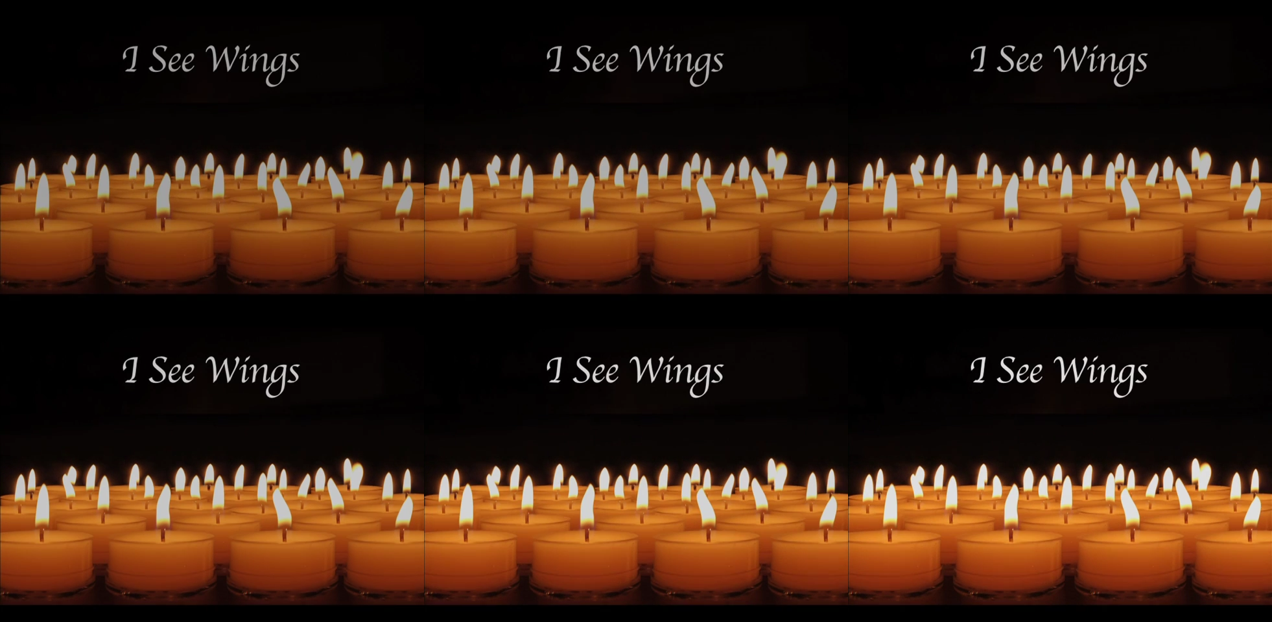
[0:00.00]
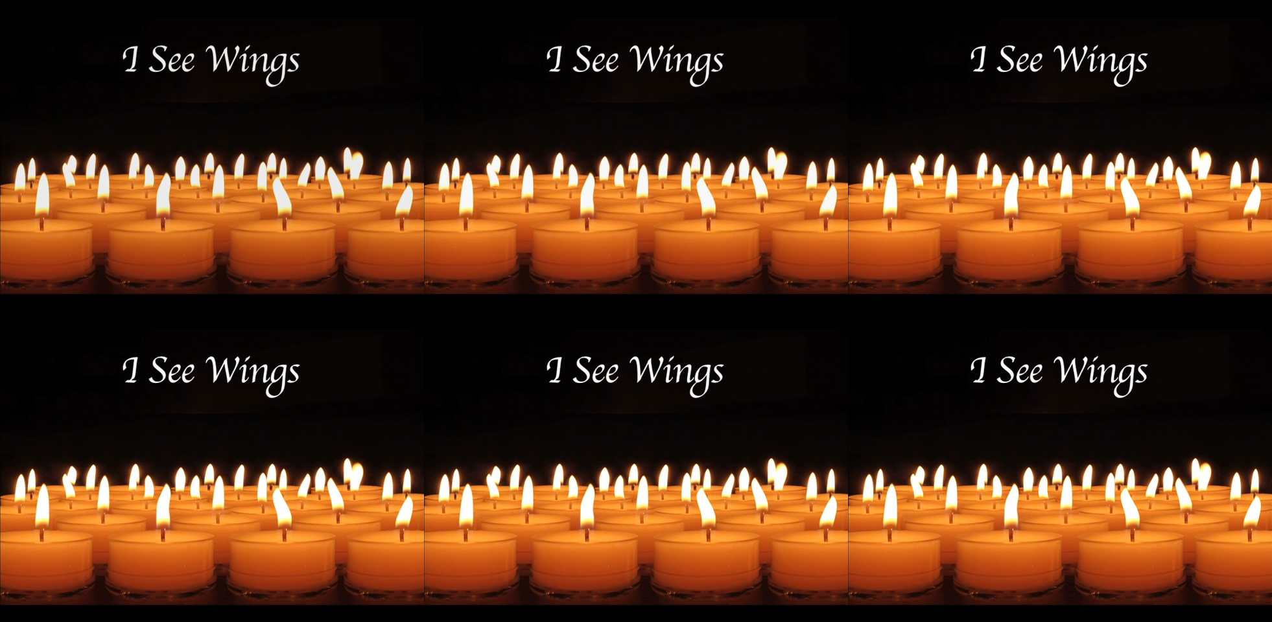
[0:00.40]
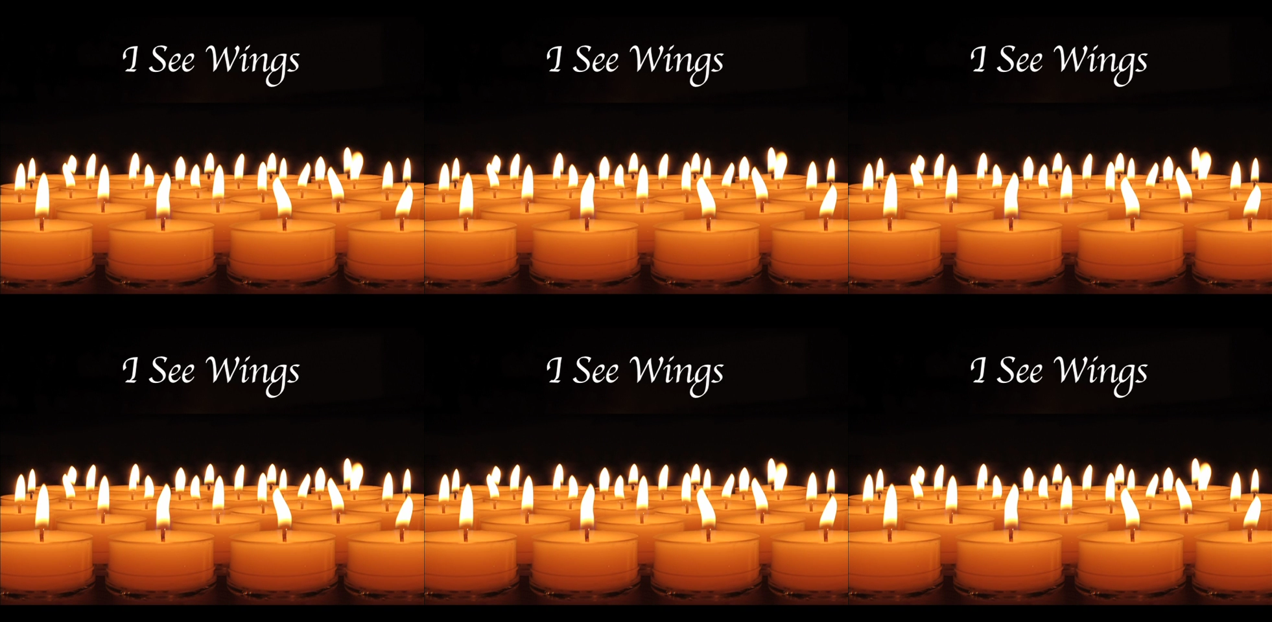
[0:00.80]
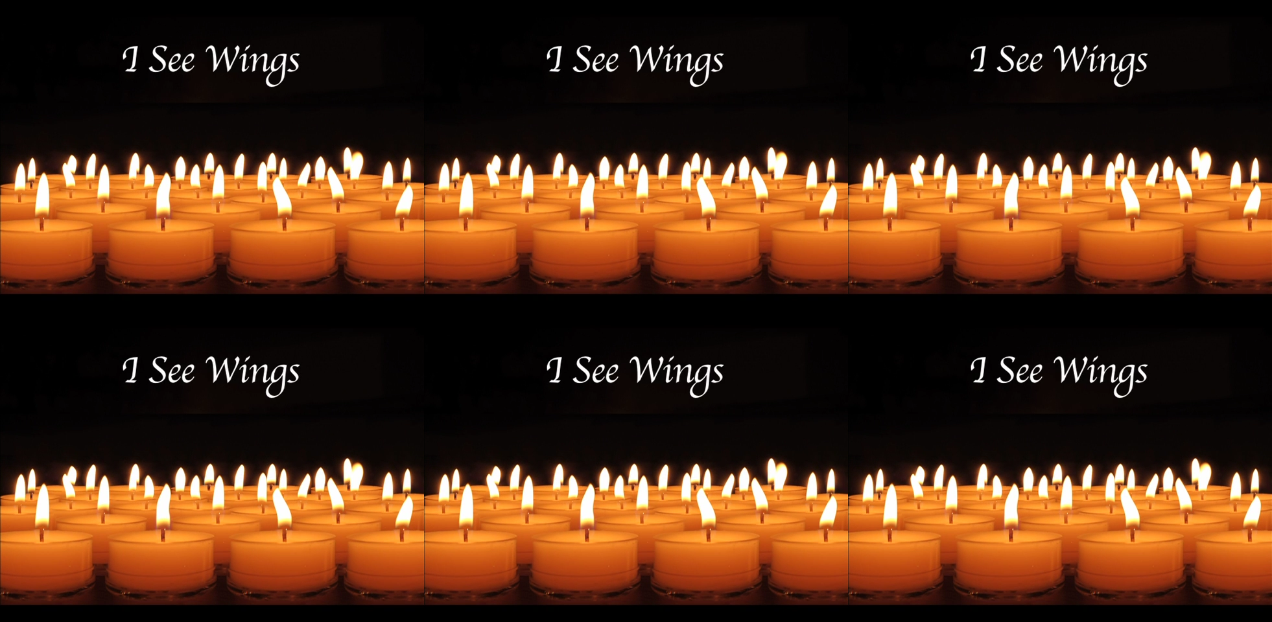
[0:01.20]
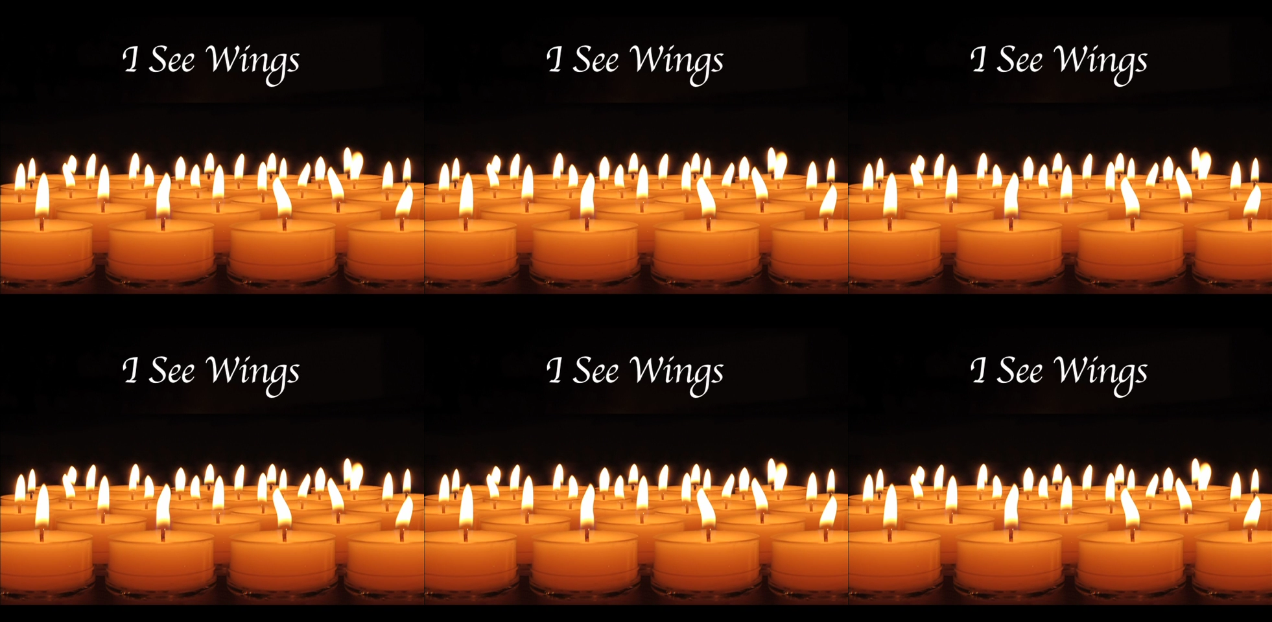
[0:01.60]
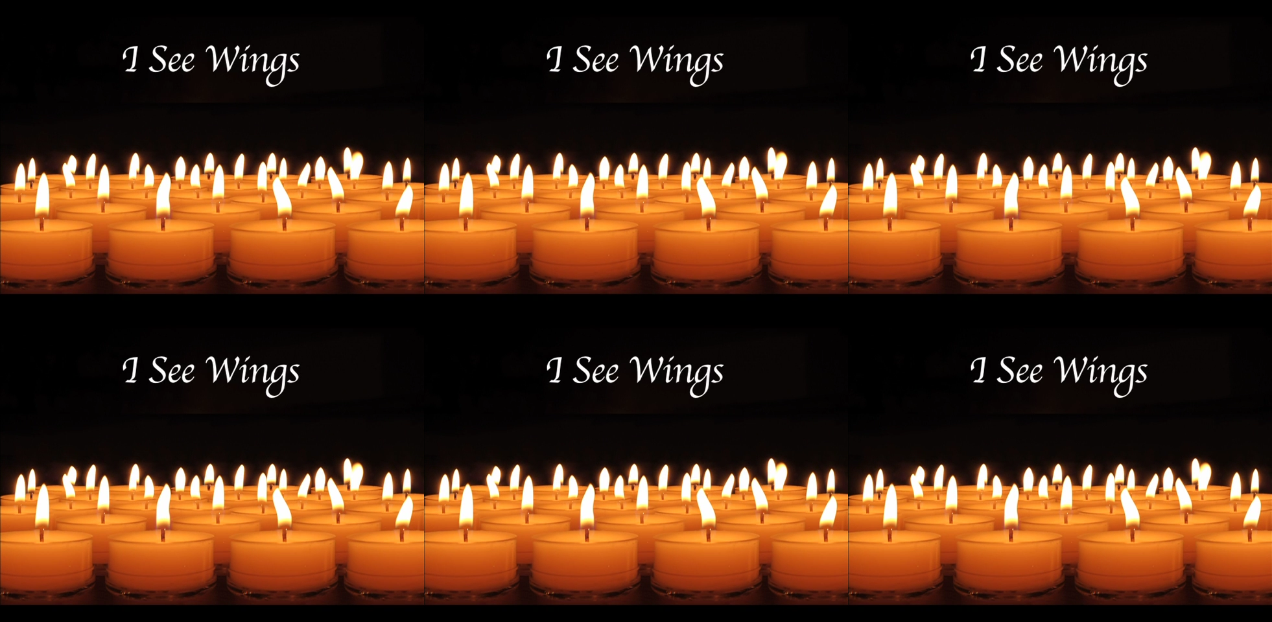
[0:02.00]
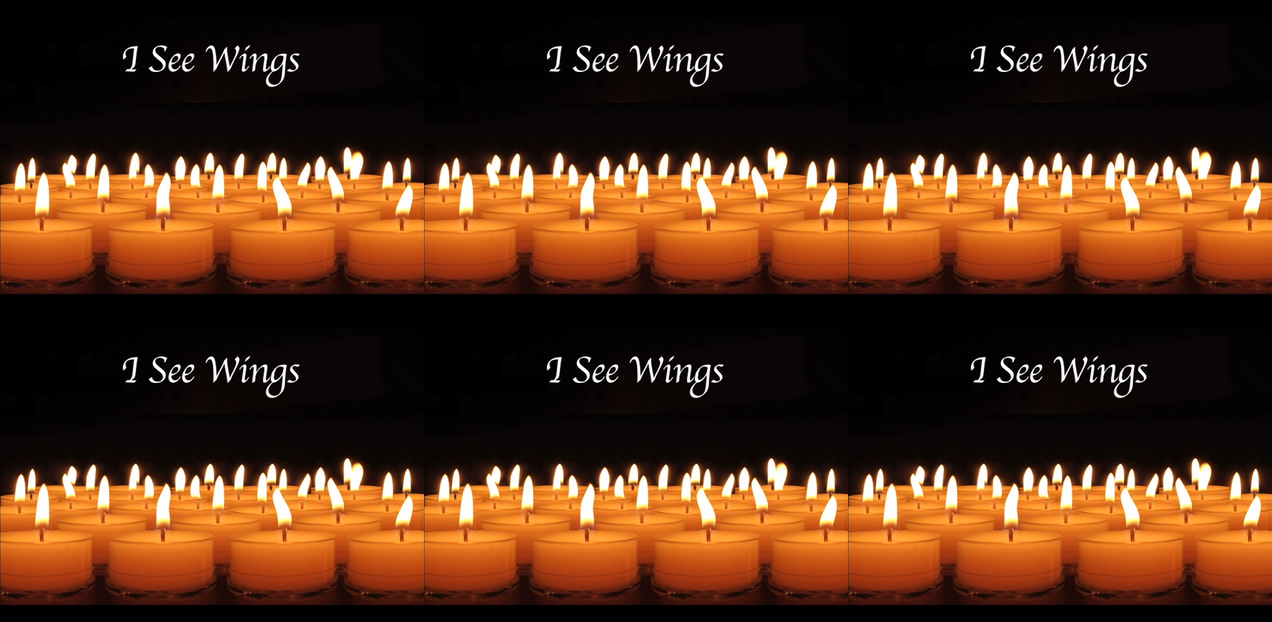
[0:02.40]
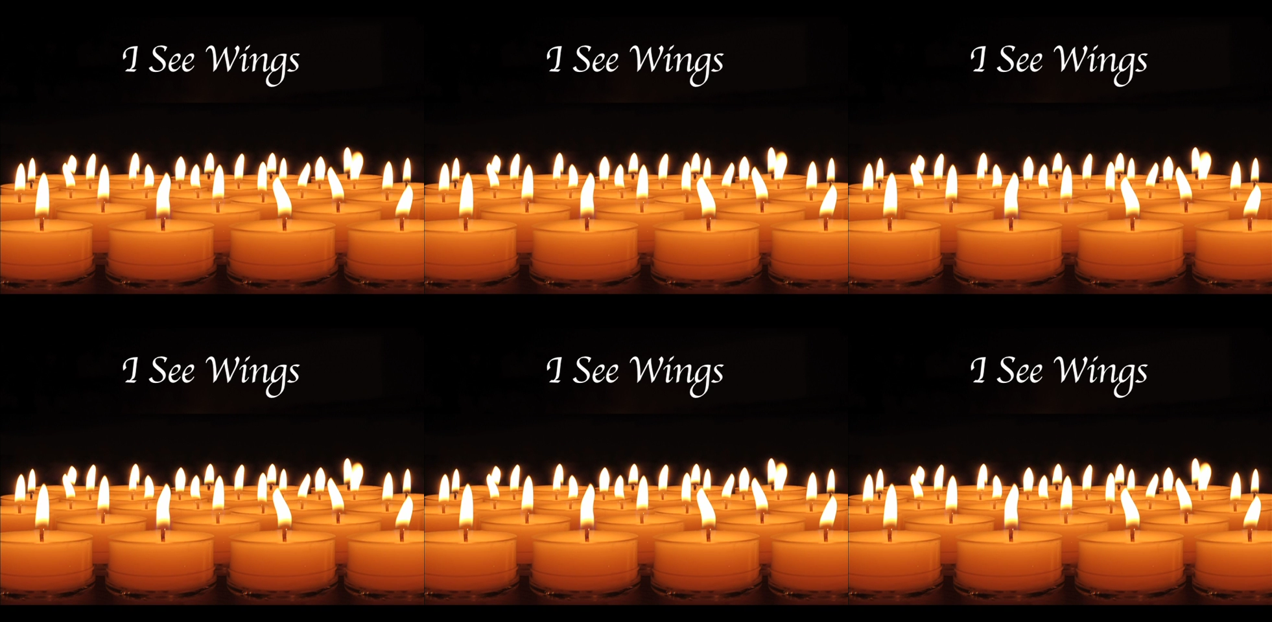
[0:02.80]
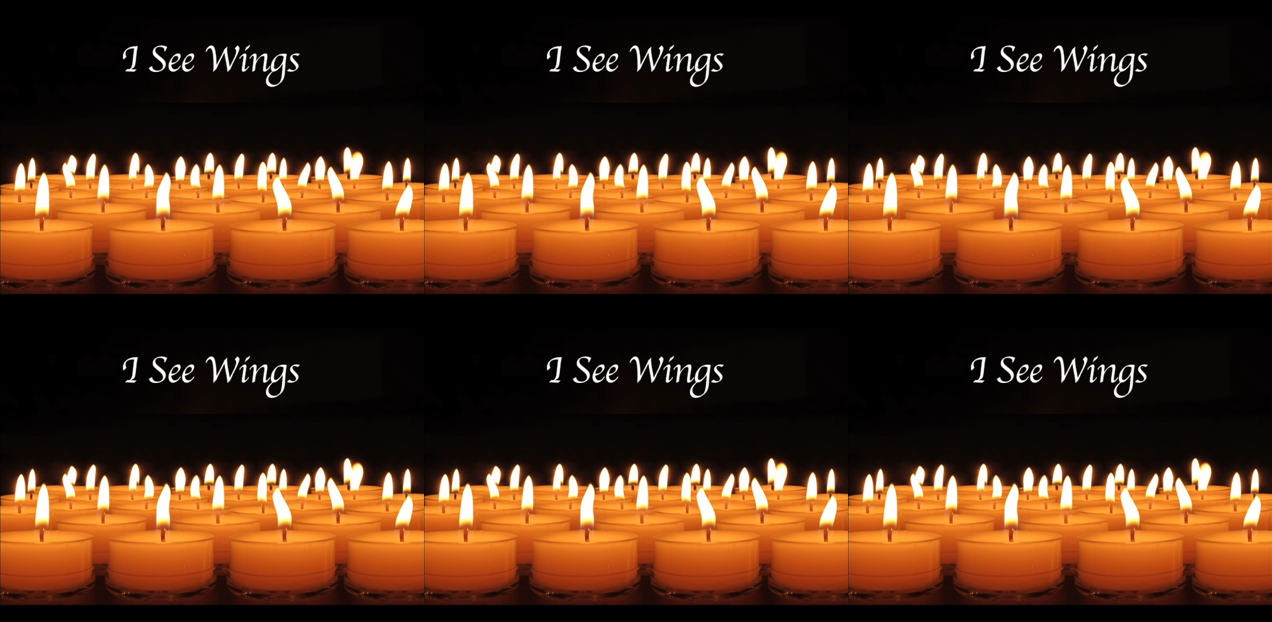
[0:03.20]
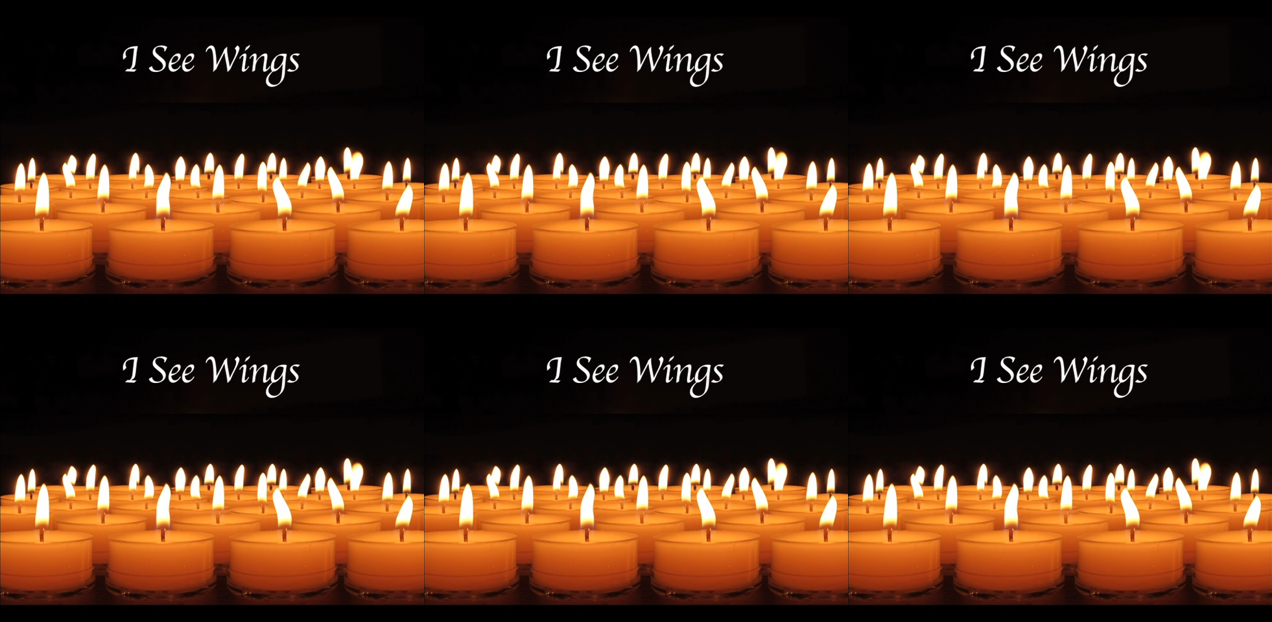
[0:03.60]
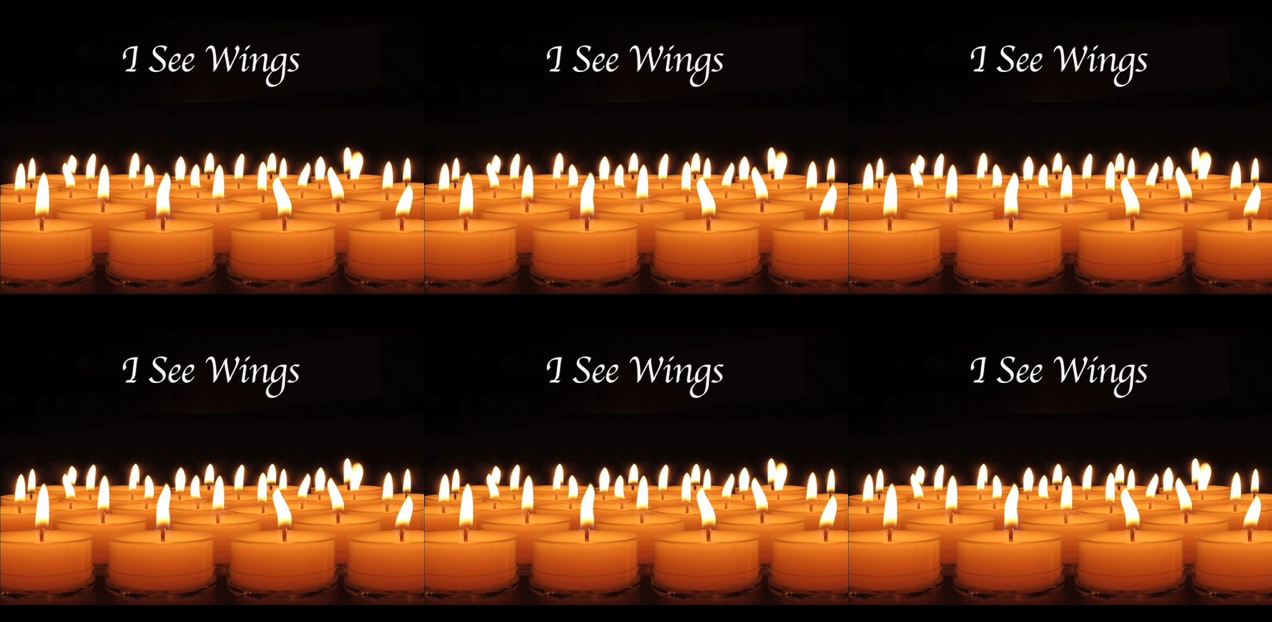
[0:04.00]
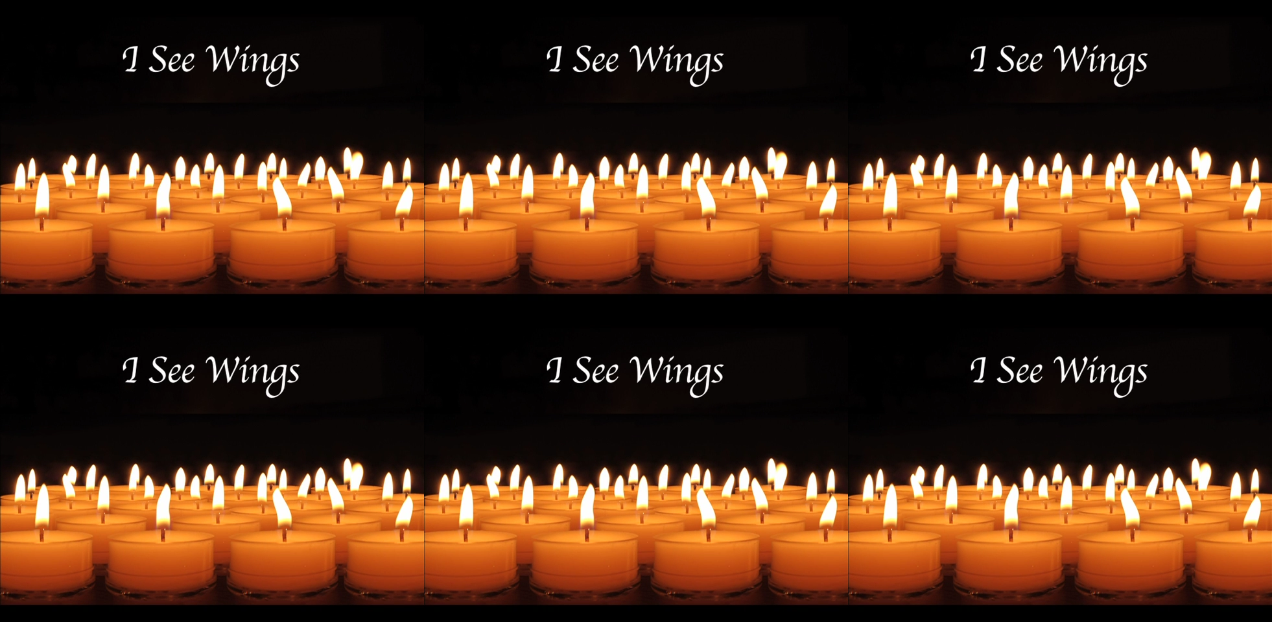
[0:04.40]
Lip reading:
No face is visible, so there are no lips to read.